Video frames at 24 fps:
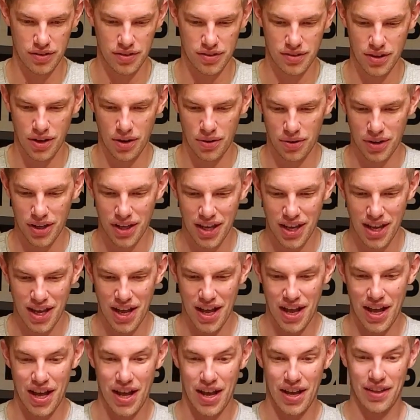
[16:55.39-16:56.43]
So
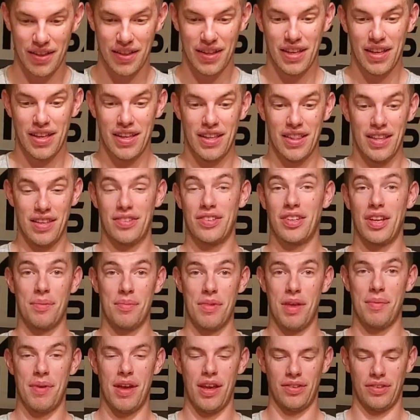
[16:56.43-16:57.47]
this is gonna
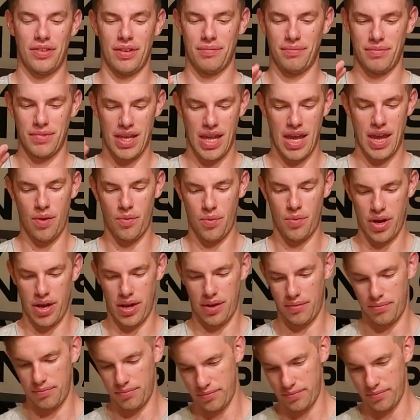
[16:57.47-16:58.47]
be amazing. Can't wait.